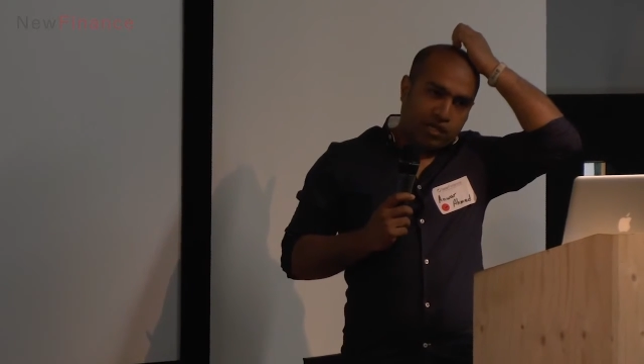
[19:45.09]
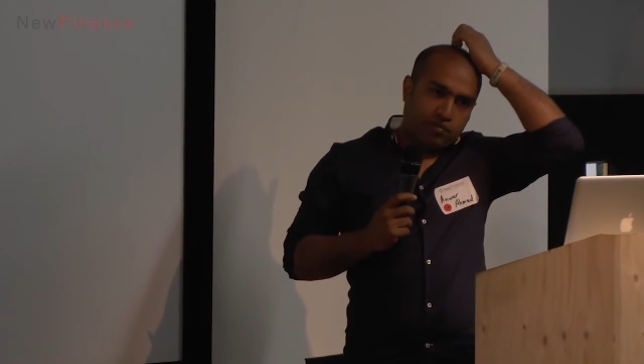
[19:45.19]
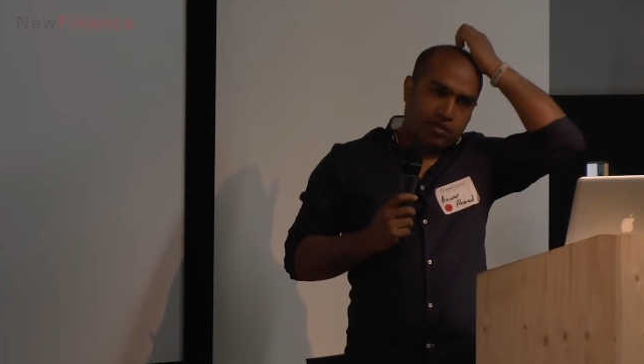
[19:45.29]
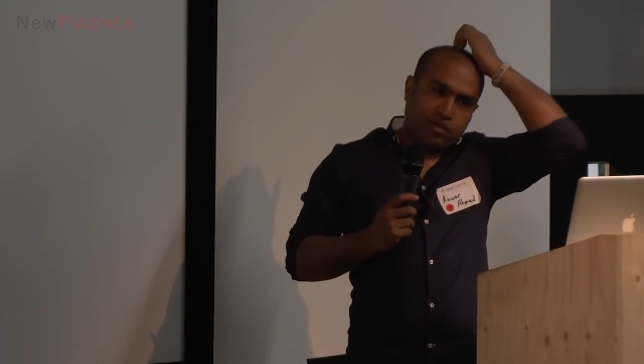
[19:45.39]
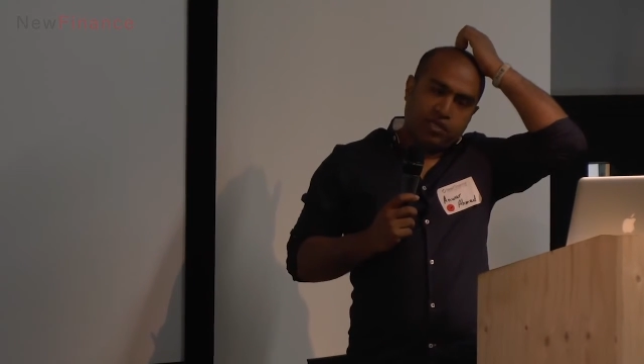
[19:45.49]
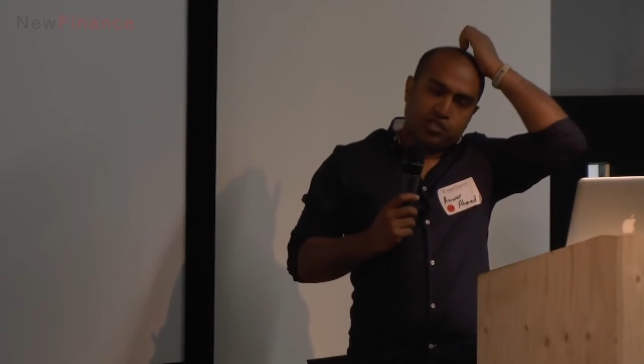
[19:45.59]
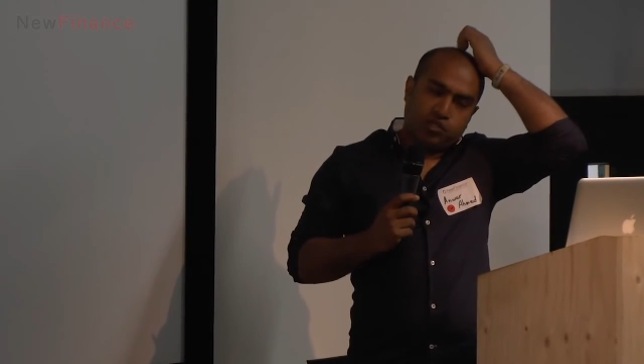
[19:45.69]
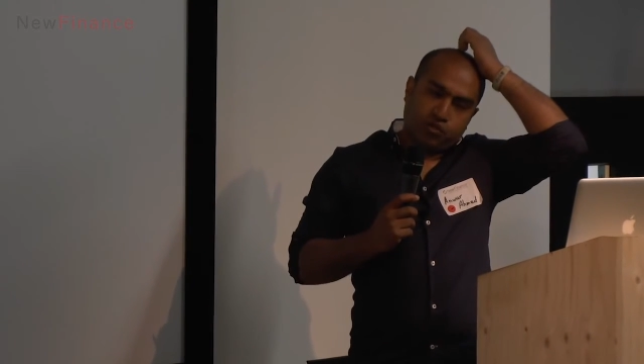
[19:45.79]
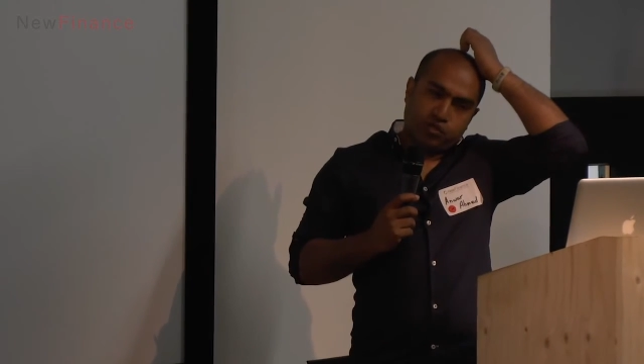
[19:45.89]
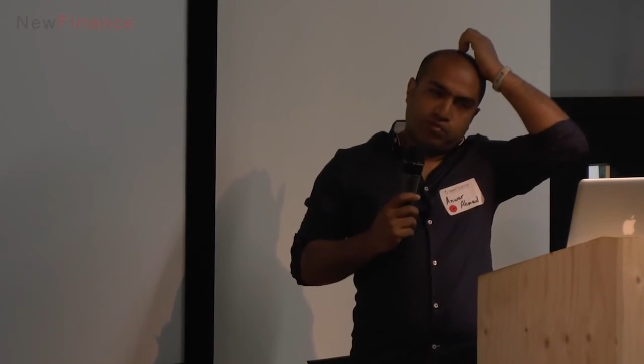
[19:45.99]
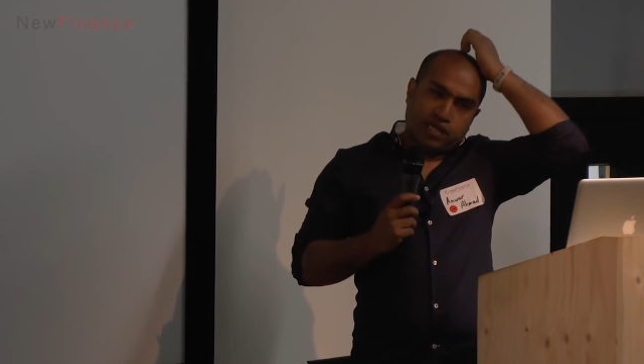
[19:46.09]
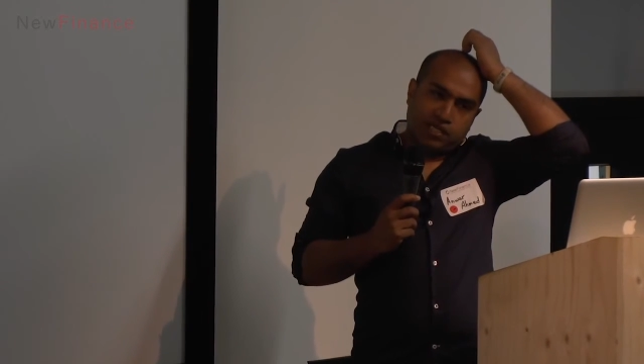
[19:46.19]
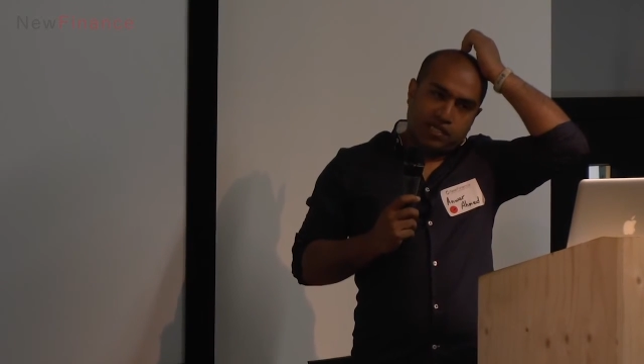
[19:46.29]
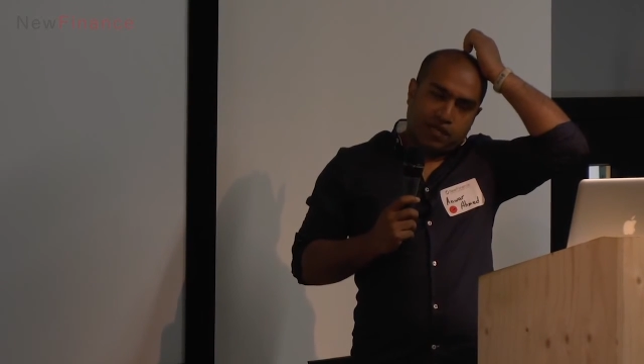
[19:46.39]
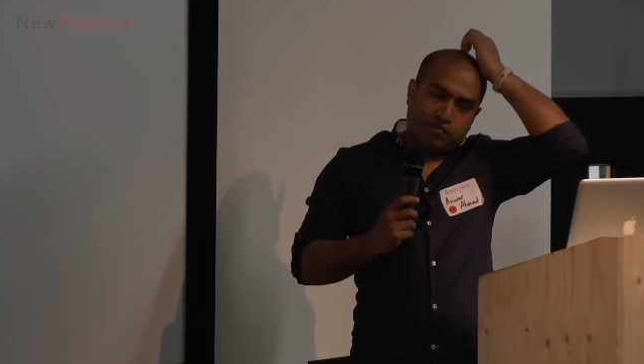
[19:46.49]
a couple of insurance
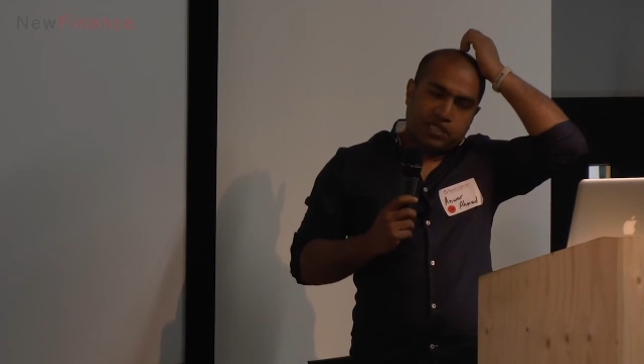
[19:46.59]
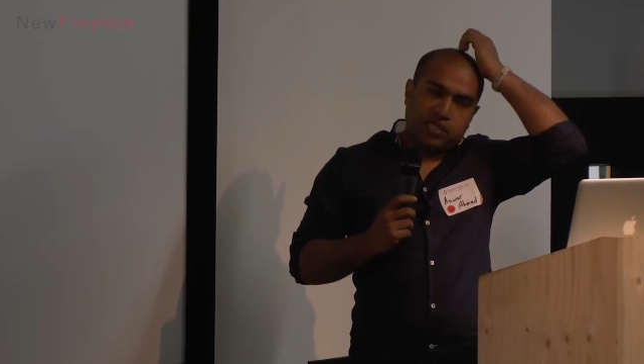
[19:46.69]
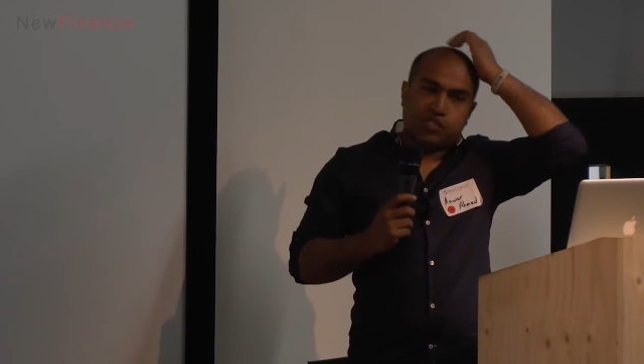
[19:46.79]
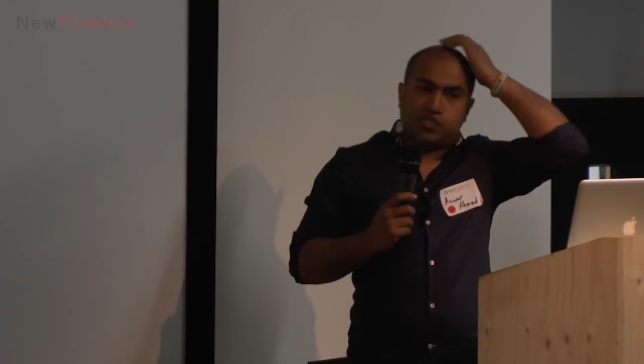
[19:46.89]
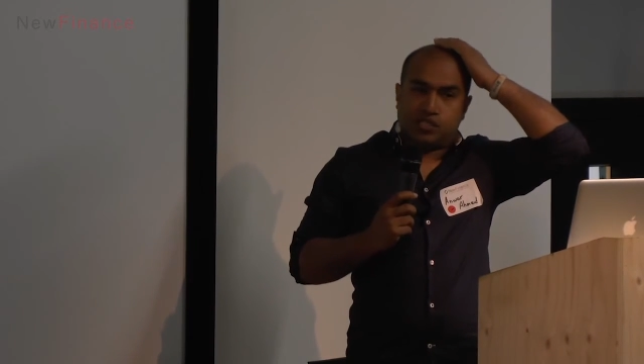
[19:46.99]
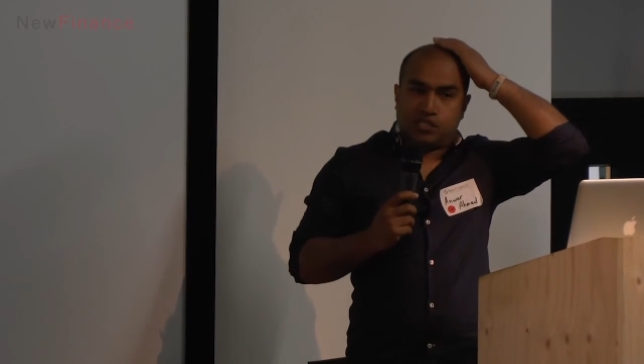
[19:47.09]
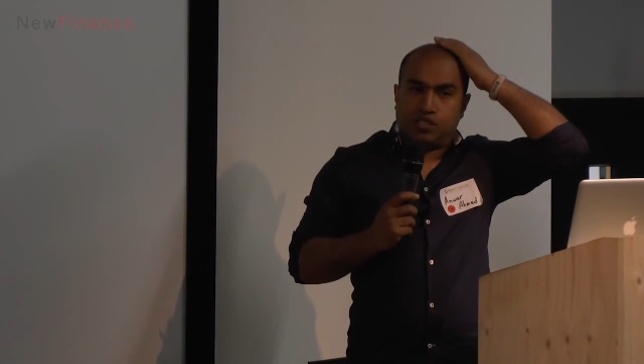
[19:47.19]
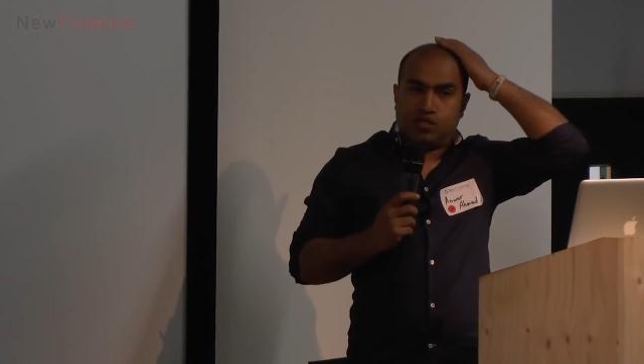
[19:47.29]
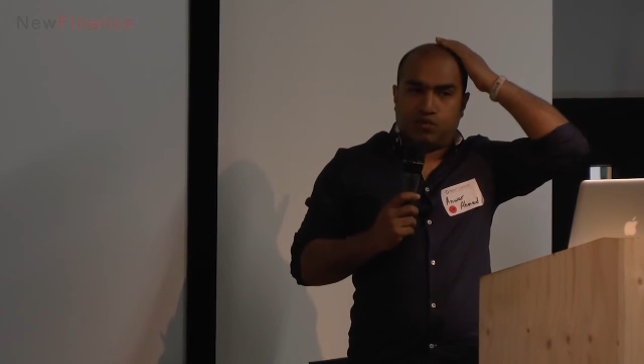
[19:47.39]
branded applications in the